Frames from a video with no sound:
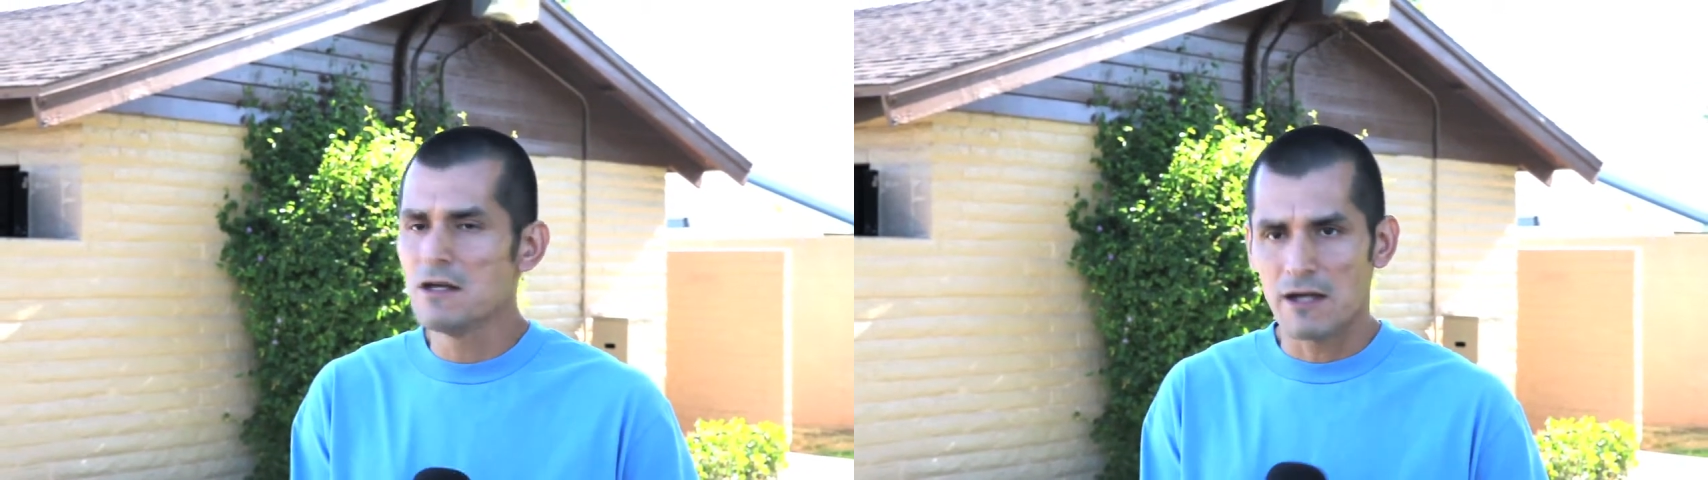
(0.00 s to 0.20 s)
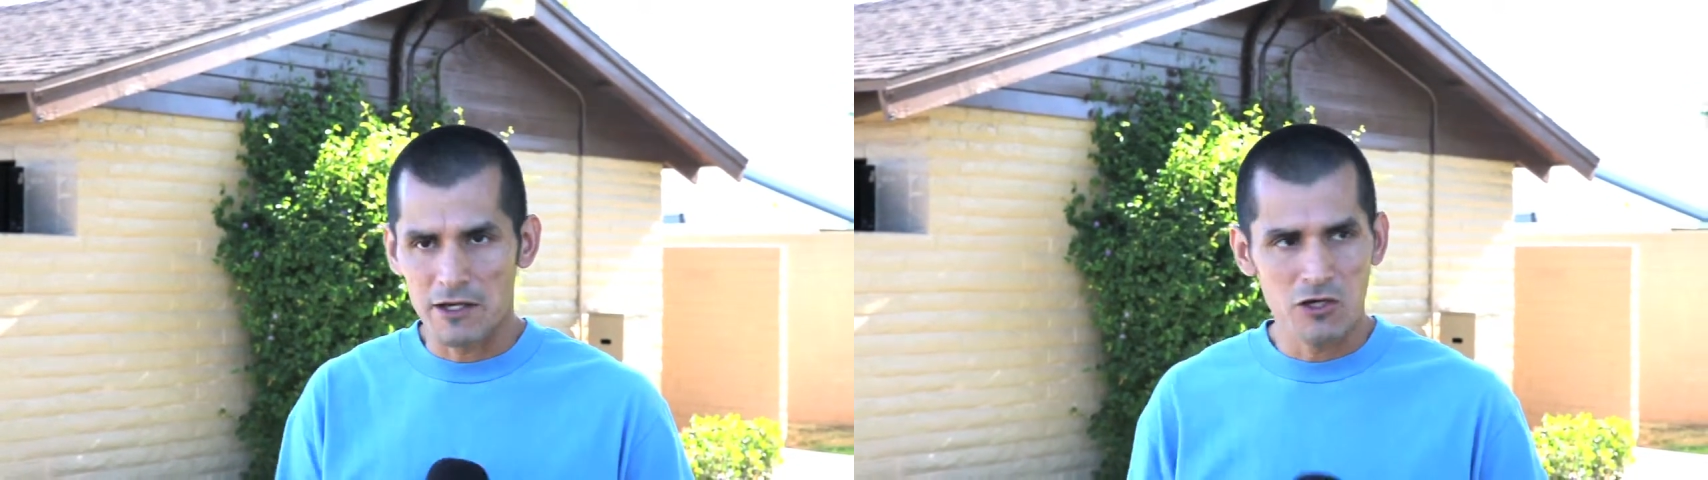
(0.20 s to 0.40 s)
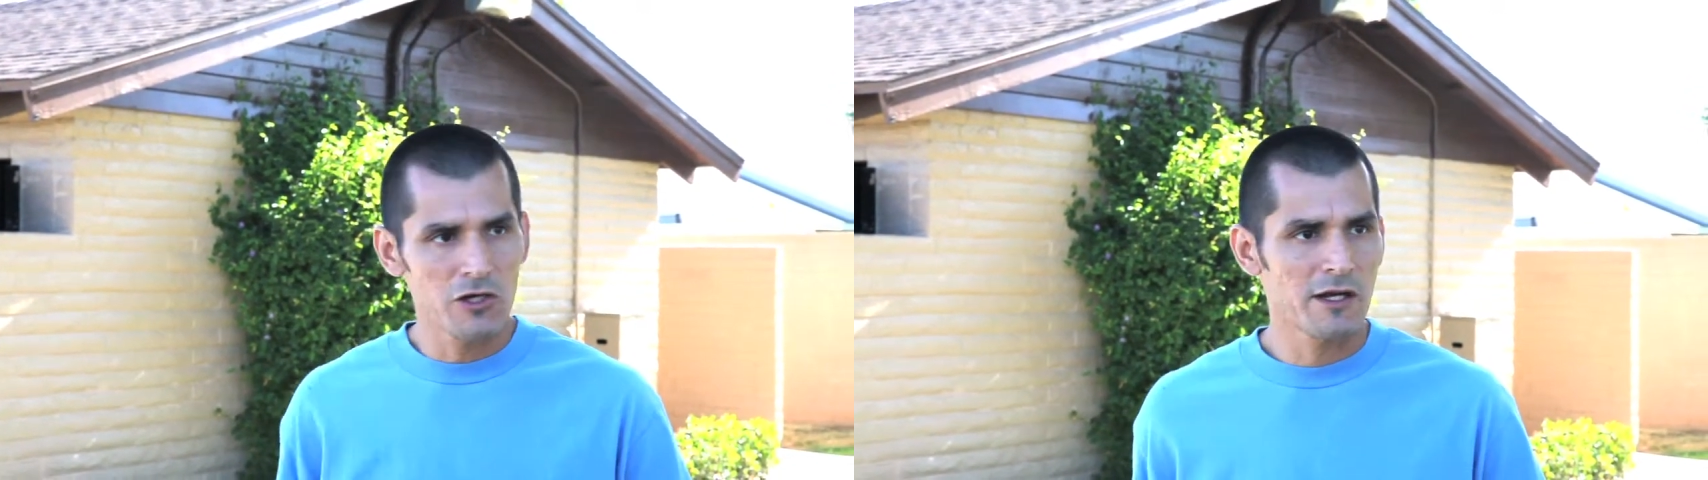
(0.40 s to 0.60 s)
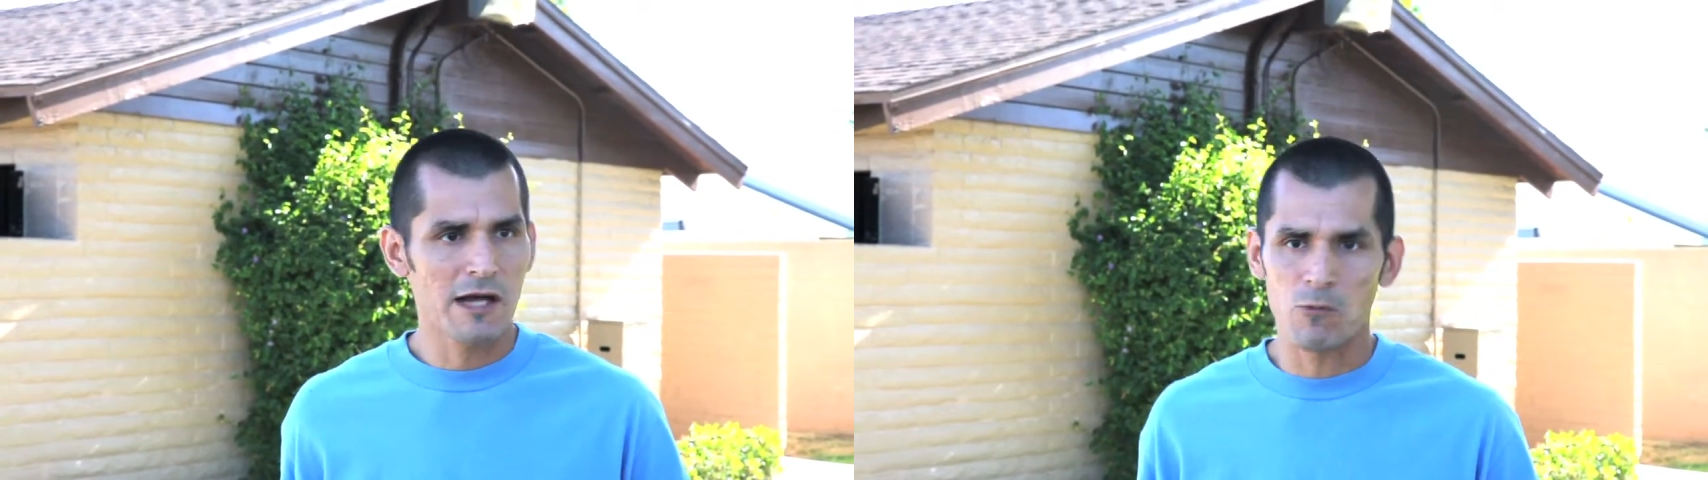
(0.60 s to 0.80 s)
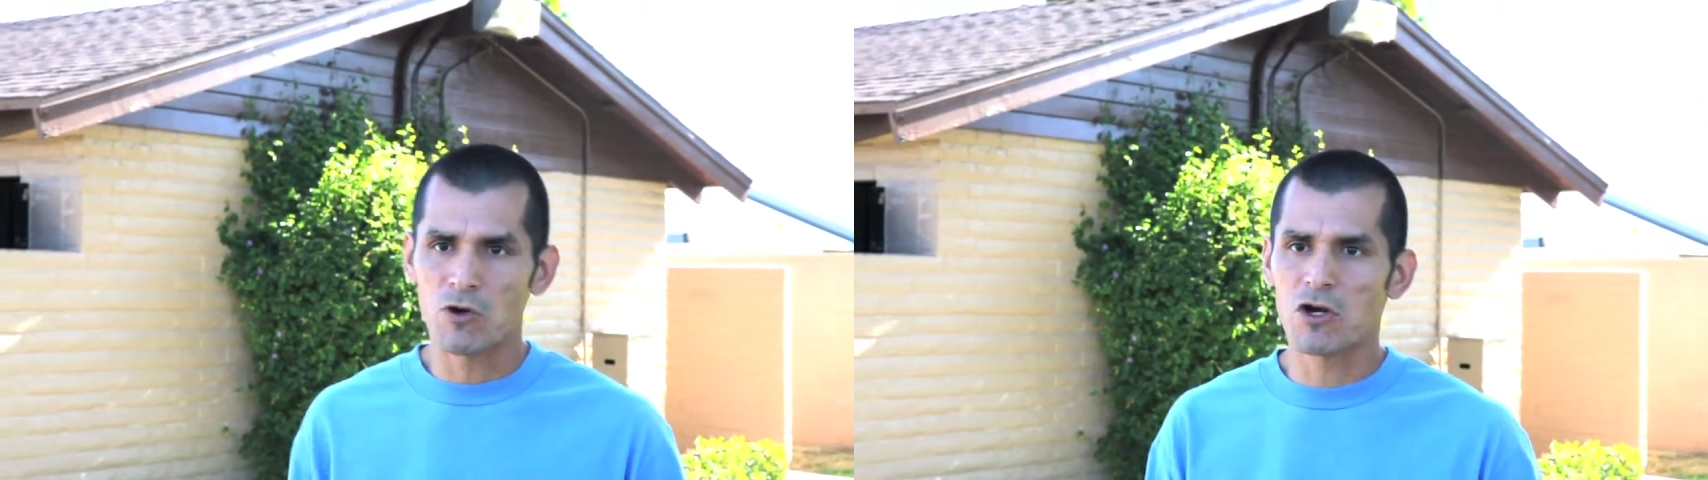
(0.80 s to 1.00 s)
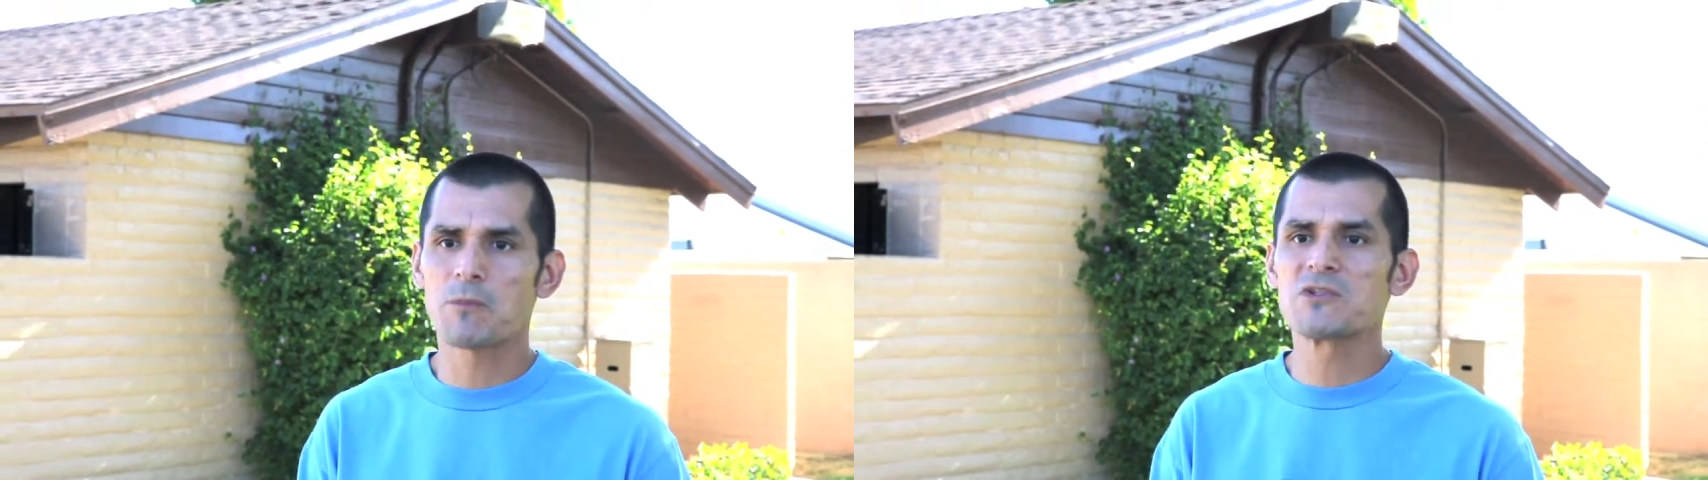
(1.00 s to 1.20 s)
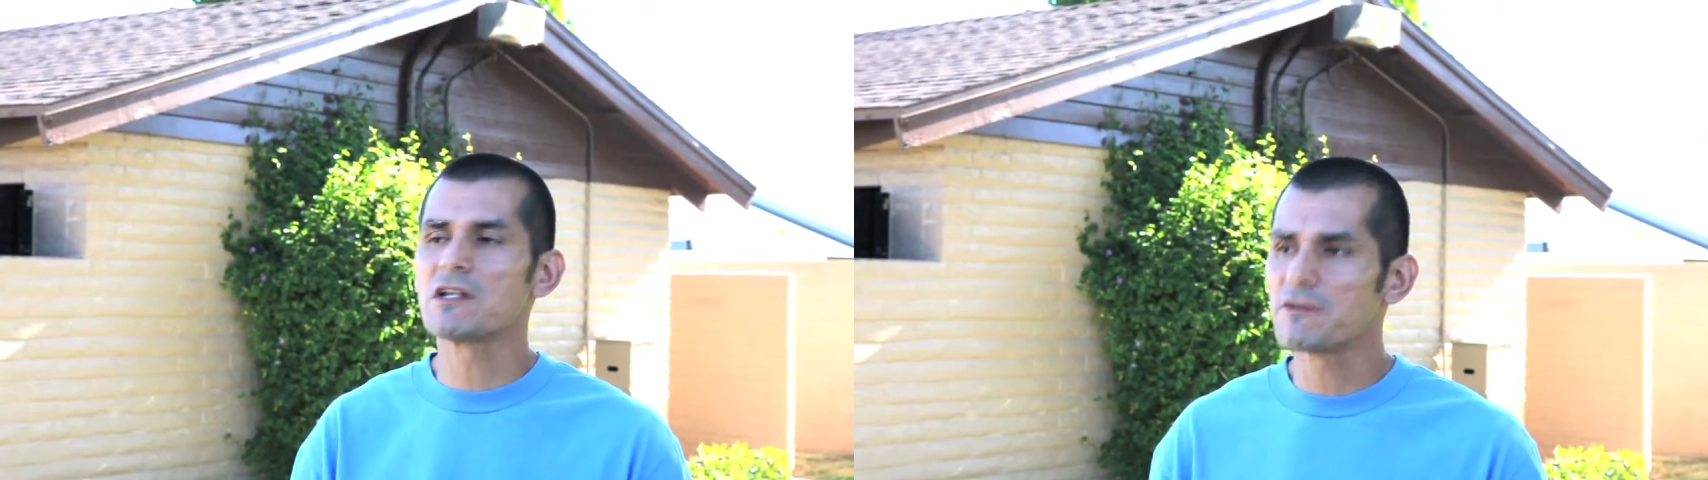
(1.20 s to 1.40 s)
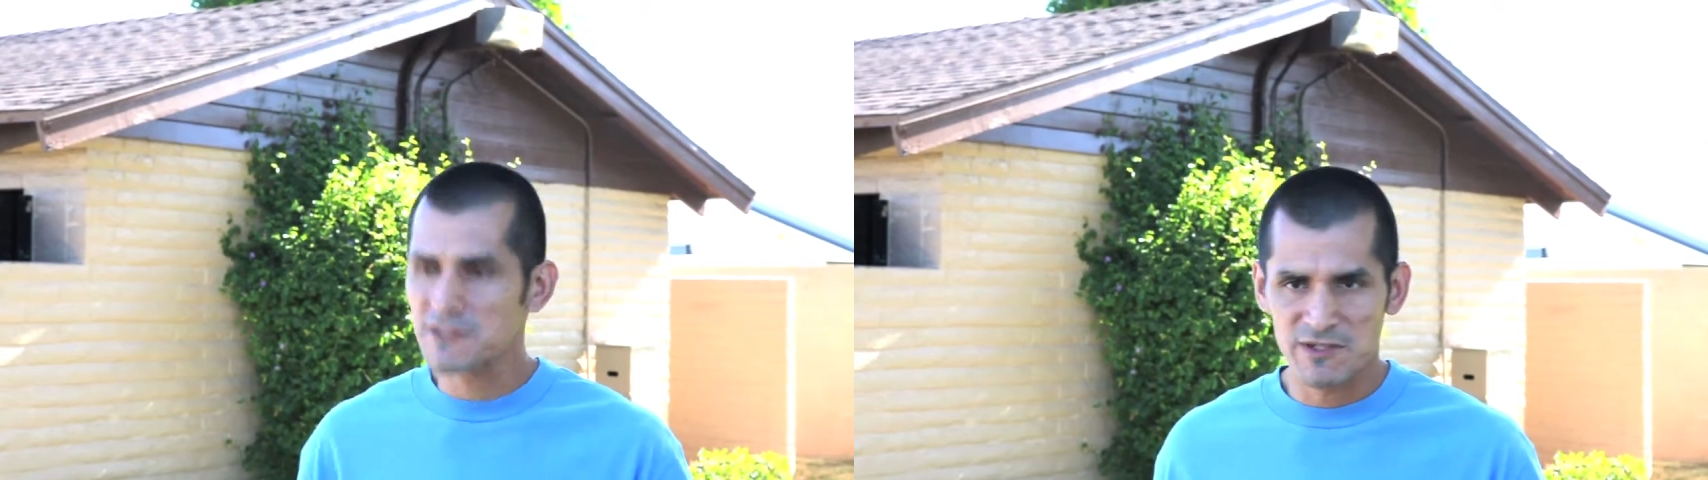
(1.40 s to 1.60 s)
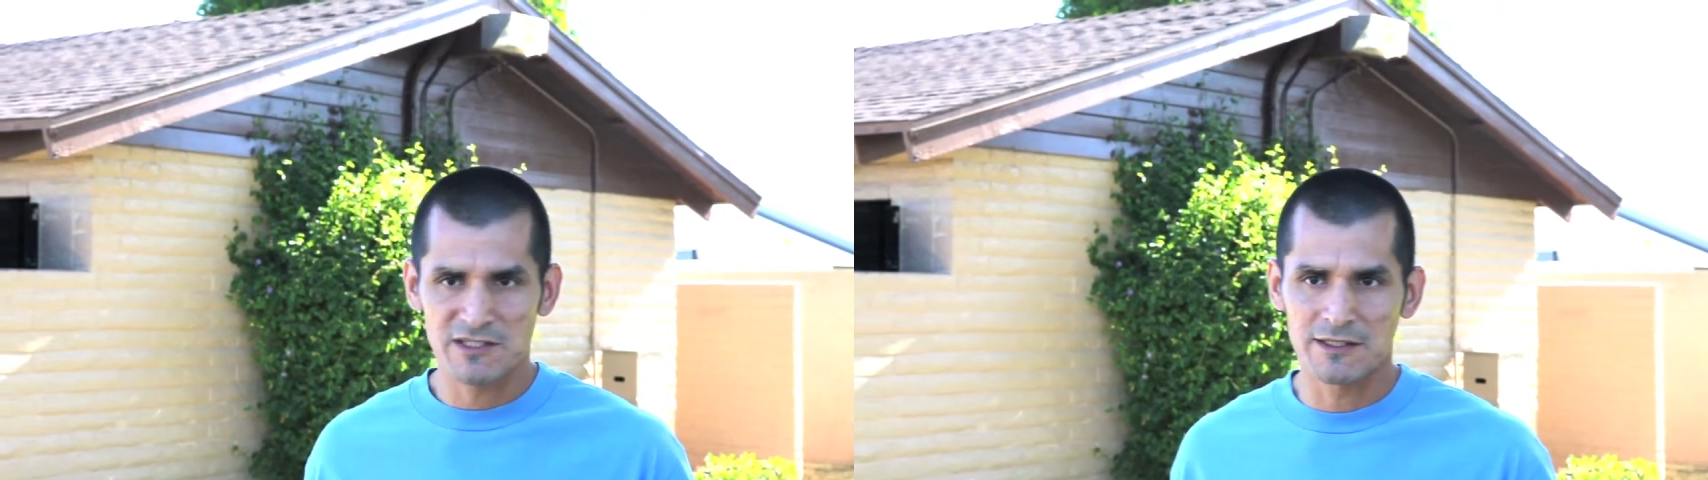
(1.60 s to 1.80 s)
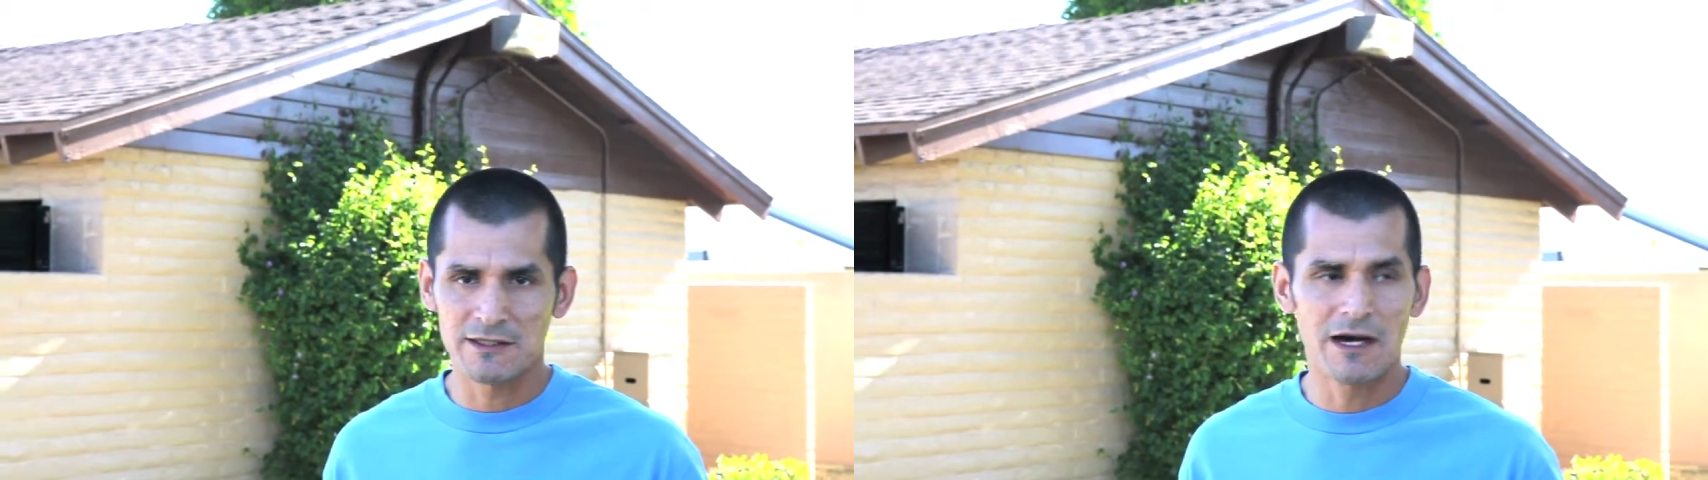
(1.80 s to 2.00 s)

I couldn't. I woke up, stuff's missing.